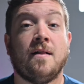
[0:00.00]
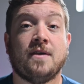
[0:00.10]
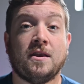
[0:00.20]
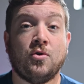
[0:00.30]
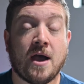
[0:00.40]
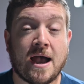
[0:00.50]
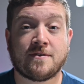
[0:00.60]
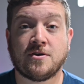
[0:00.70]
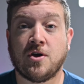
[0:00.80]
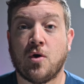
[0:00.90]
then you
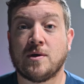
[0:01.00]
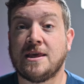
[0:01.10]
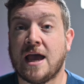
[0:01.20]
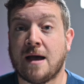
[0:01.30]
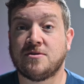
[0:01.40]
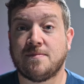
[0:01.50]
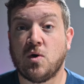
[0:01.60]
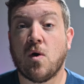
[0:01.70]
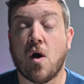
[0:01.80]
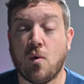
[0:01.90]
have to go with the
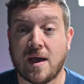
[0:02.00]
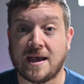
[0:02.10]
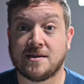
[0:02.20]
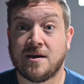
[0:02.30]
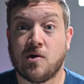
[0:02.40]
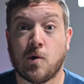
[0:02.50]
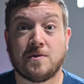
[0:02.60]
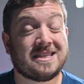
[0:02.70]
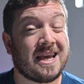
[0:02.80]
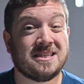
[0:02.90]
MW08, or in
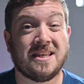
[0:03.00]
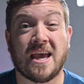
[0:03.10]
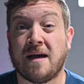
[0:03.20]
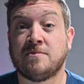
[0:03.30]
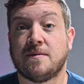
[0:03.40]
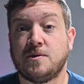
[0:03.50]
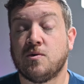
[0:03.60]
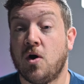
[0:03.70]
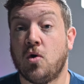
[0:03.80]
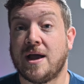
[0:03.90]
this case, the
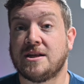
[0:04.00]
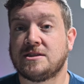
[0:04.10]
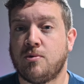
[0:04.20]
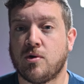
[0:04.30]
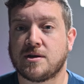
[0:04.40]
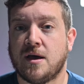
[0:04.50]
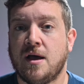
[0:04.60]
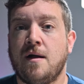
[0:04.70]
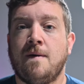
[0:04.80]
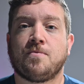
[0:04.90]
MW08 Sport.
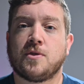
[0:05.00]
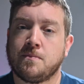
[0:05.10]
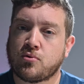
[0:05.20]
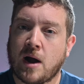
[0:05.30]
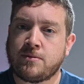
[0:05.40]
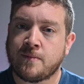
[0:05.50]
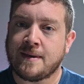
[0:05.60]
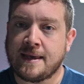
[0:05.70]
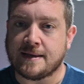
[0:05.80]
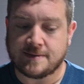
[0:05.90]
The problem
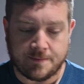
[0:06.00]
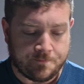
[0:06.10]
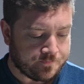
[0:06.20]
is,